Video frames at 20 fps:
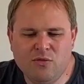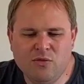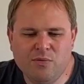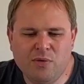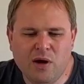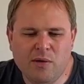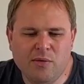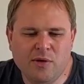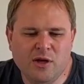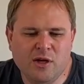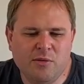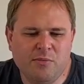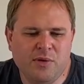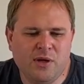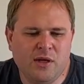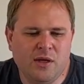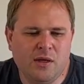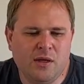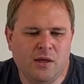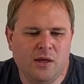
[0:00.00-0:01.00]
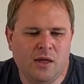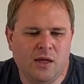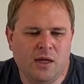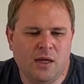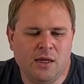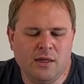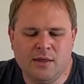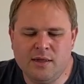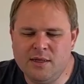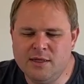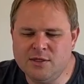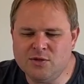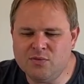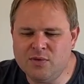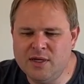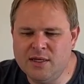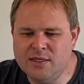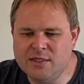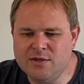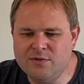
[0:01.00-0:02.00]
we're probably going to be at these
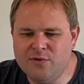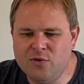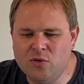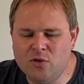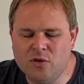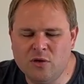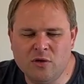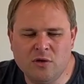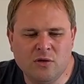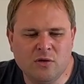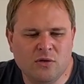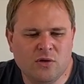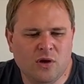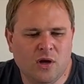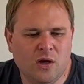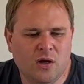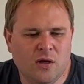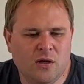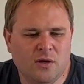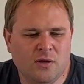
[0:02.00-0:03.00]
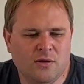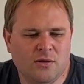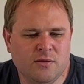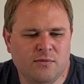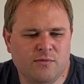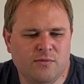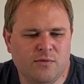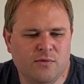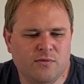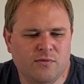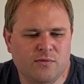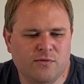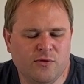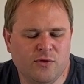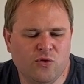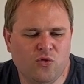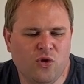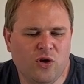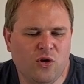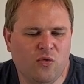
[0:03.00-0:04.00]
rates for
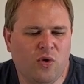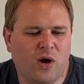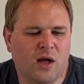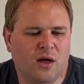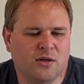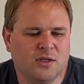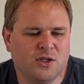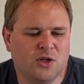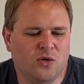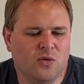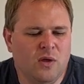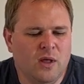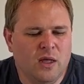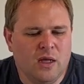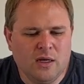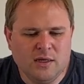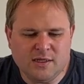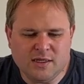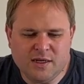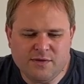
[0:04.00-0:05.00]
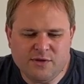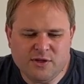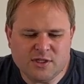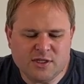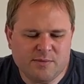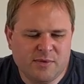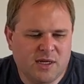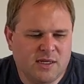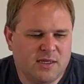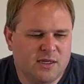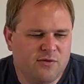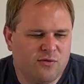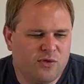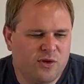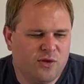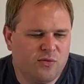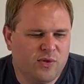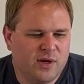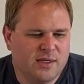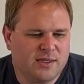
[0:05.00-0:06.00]
quite a while. So to give you some idea of
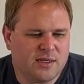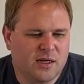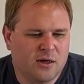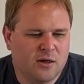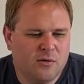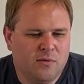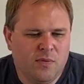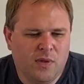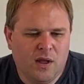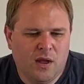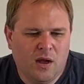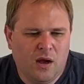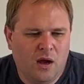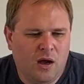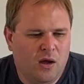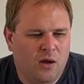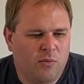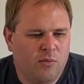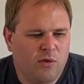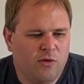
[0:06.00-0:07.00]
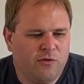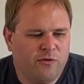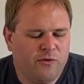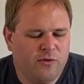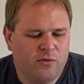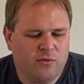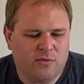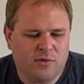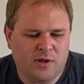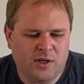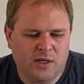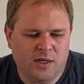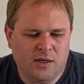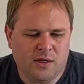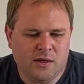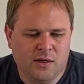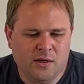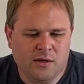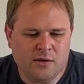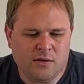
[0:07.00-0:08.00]
where the rates are,
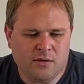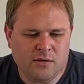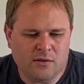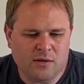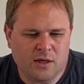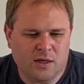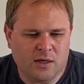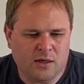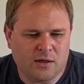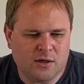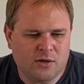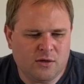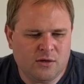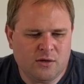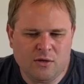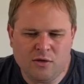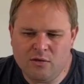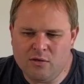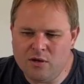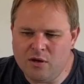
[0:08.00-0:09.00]
the current